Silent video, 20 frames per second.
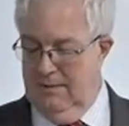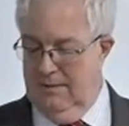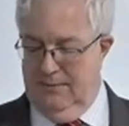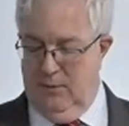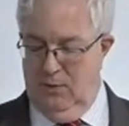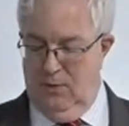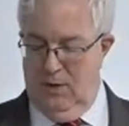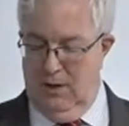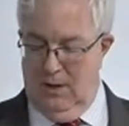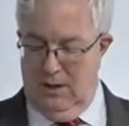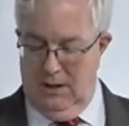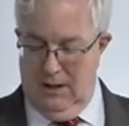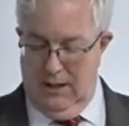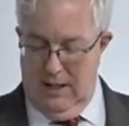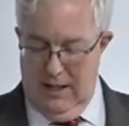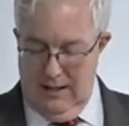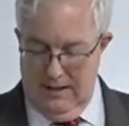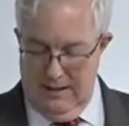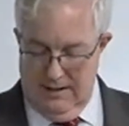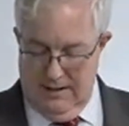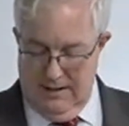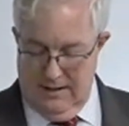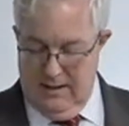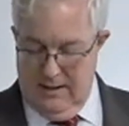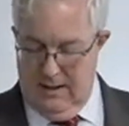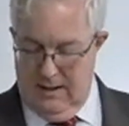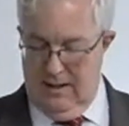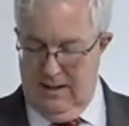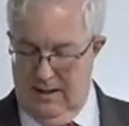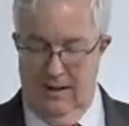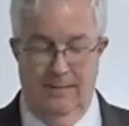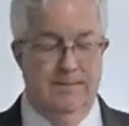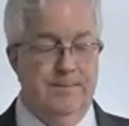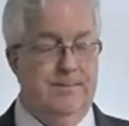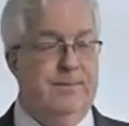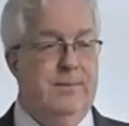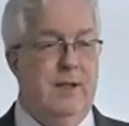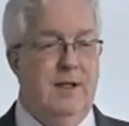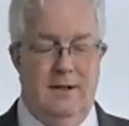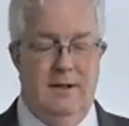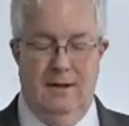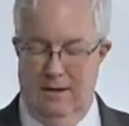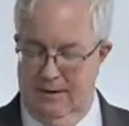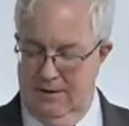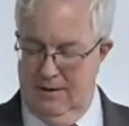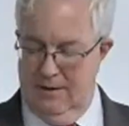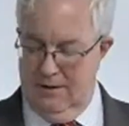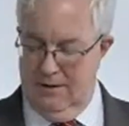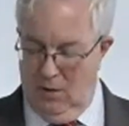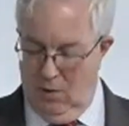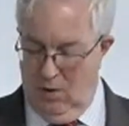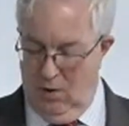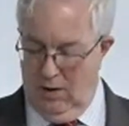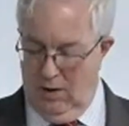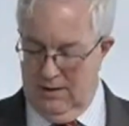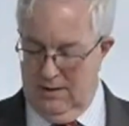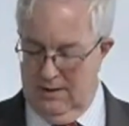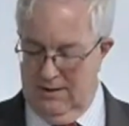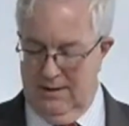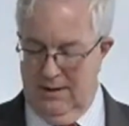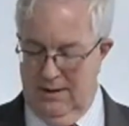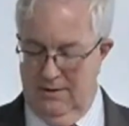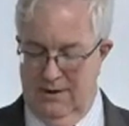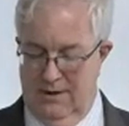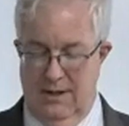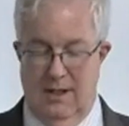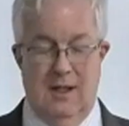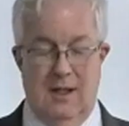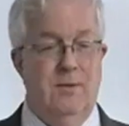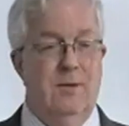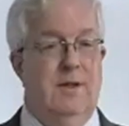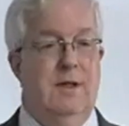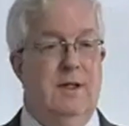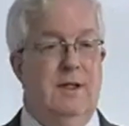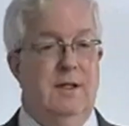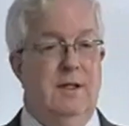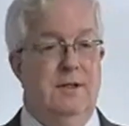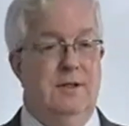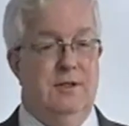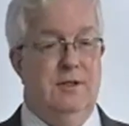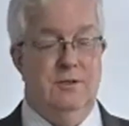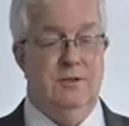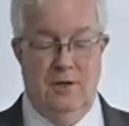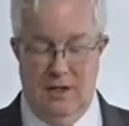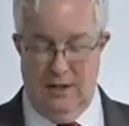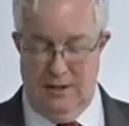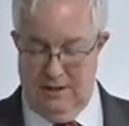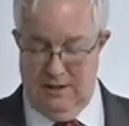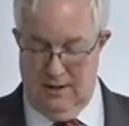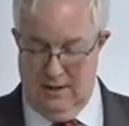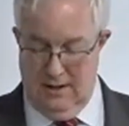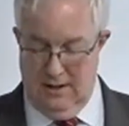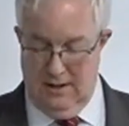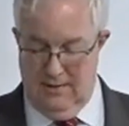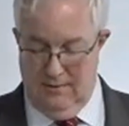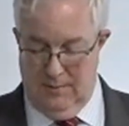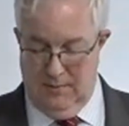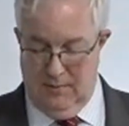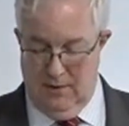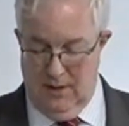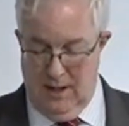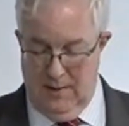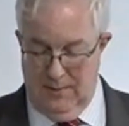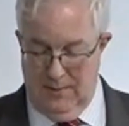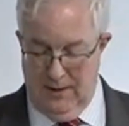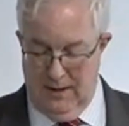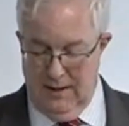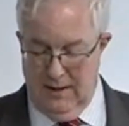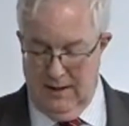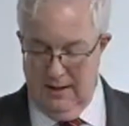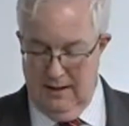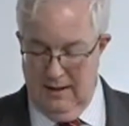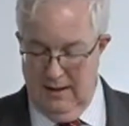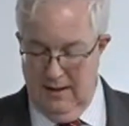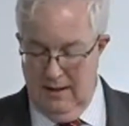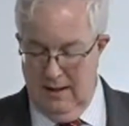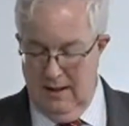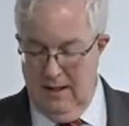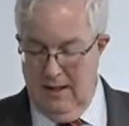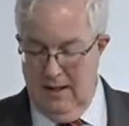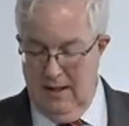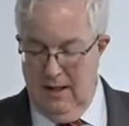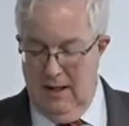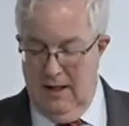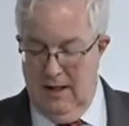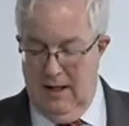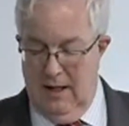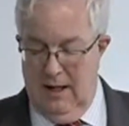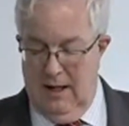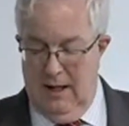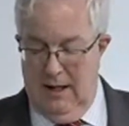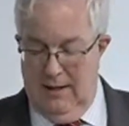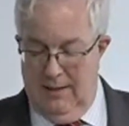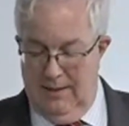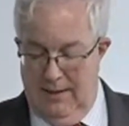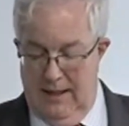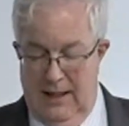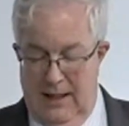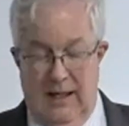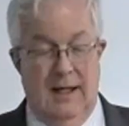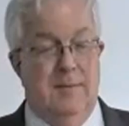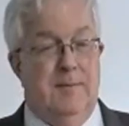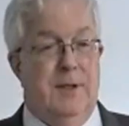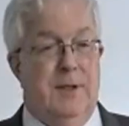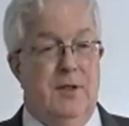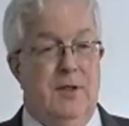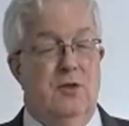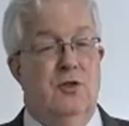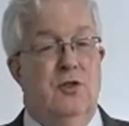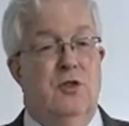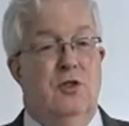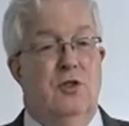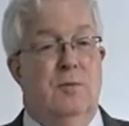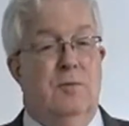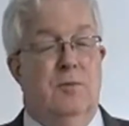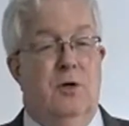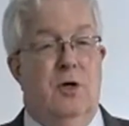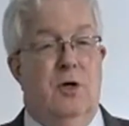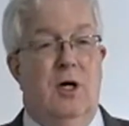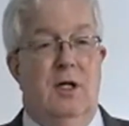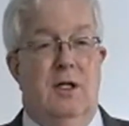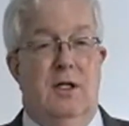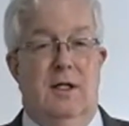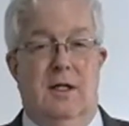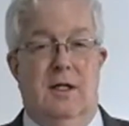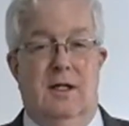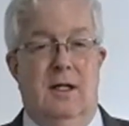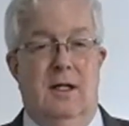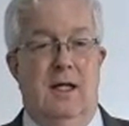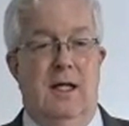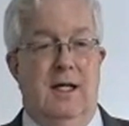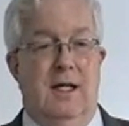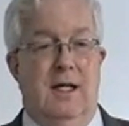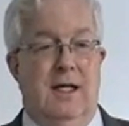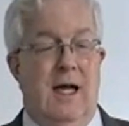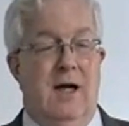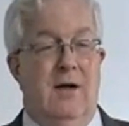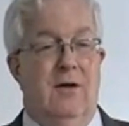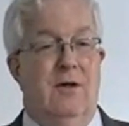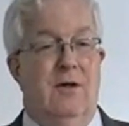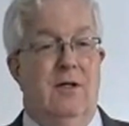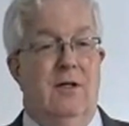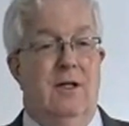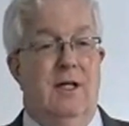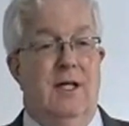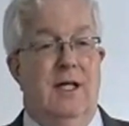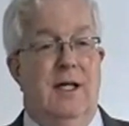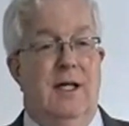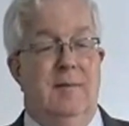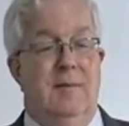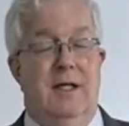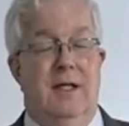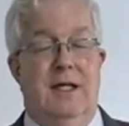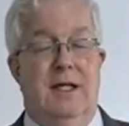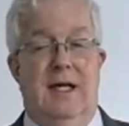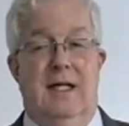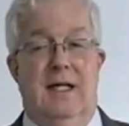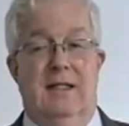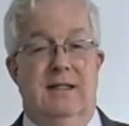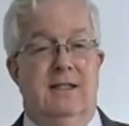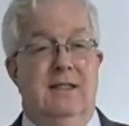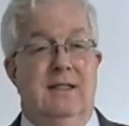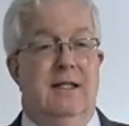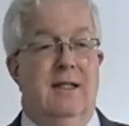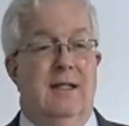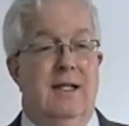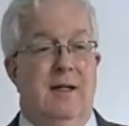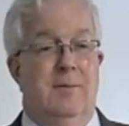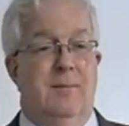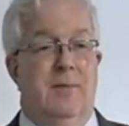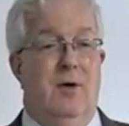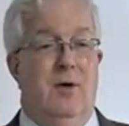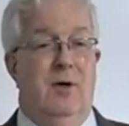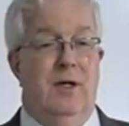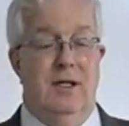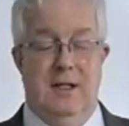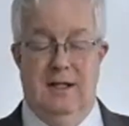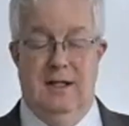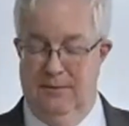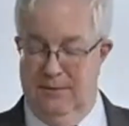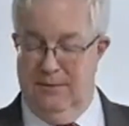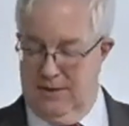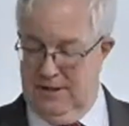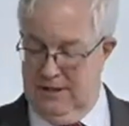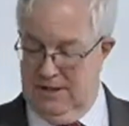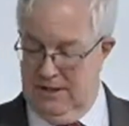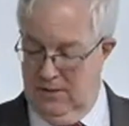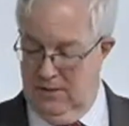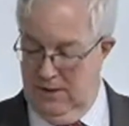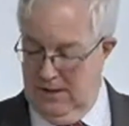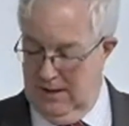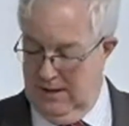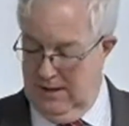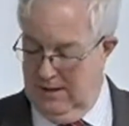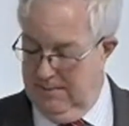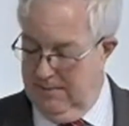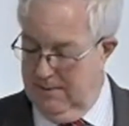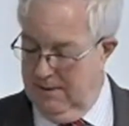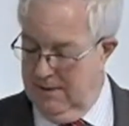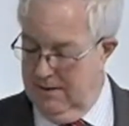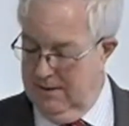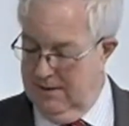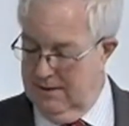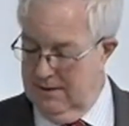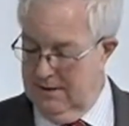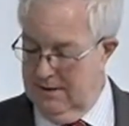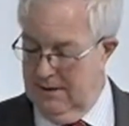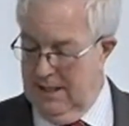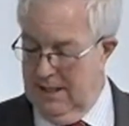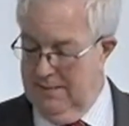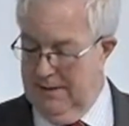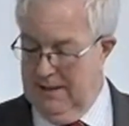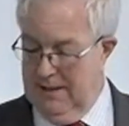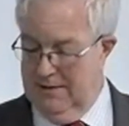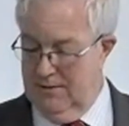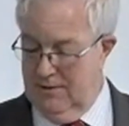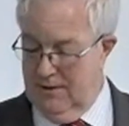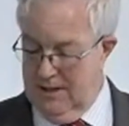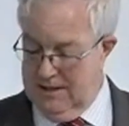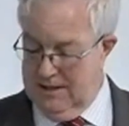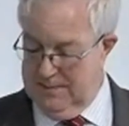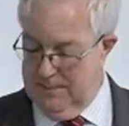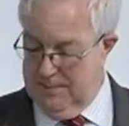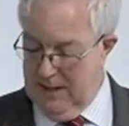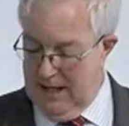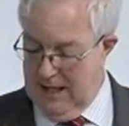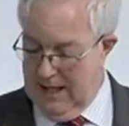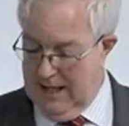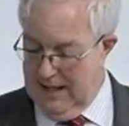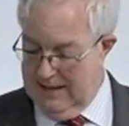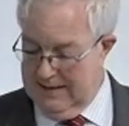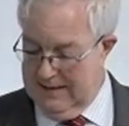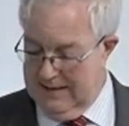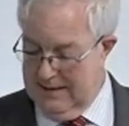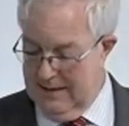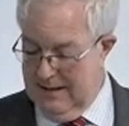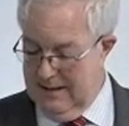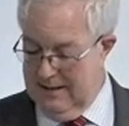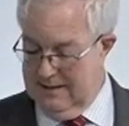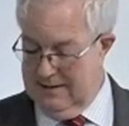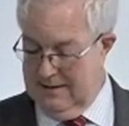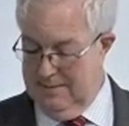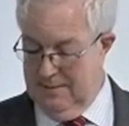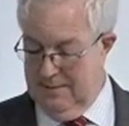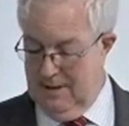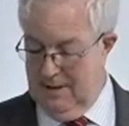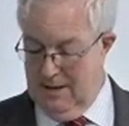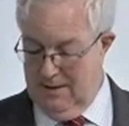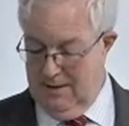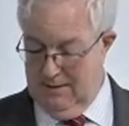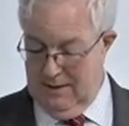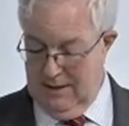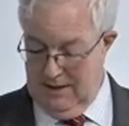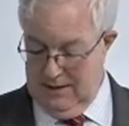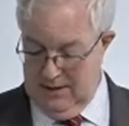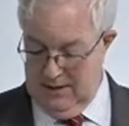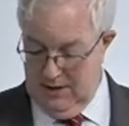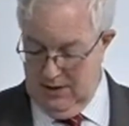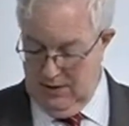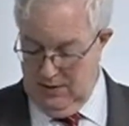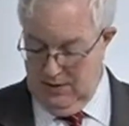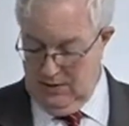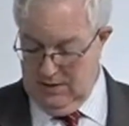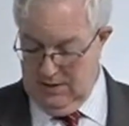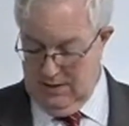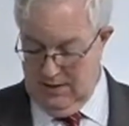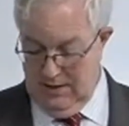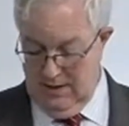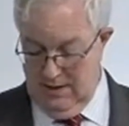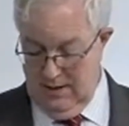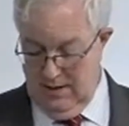for alleged torts associated with the construction of a property. The builder brought a counterclaim against the party that was suing them, claiming trespass and some other issues.